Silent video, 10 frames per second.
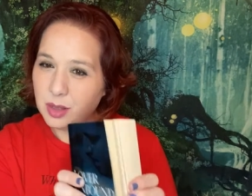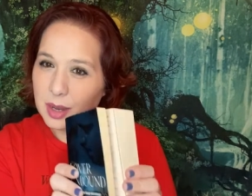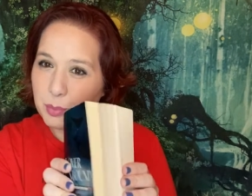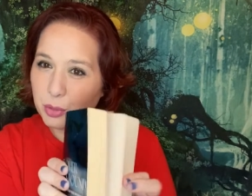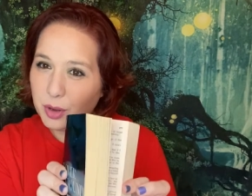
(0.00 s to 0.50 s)

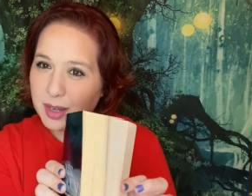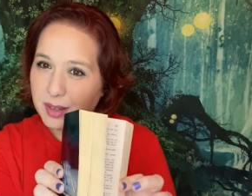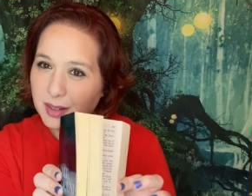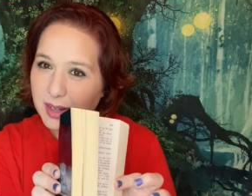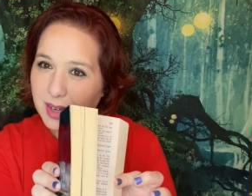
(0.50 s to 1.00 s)
and
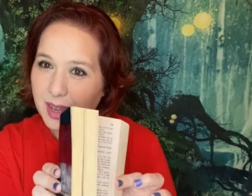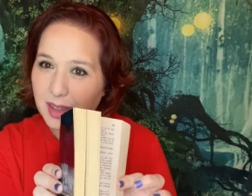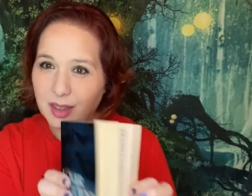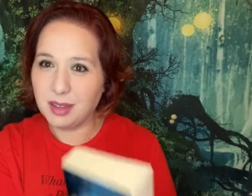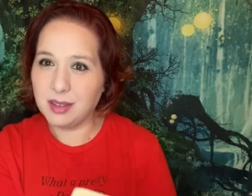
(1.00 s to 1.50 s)
print and
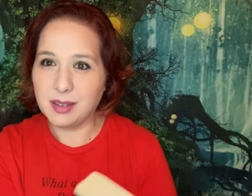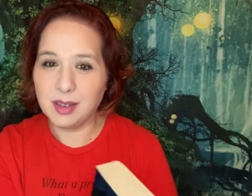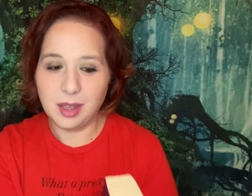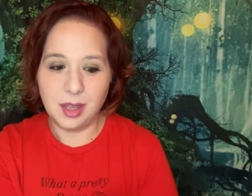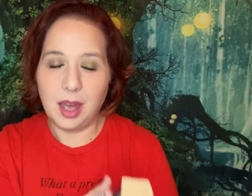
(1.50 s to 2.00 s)
ink
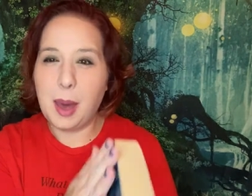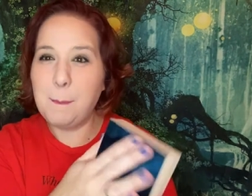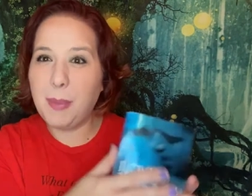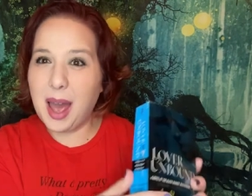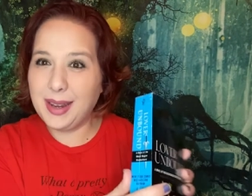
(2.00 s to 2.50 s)

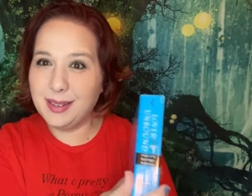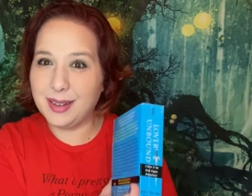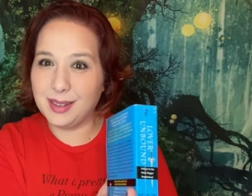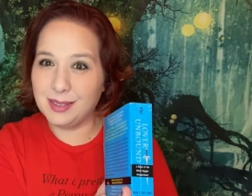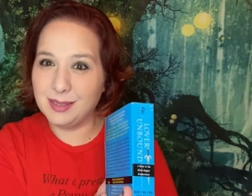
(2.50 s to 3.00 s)
and
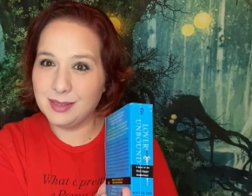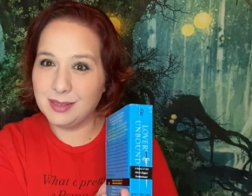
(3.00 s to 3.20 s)
binding.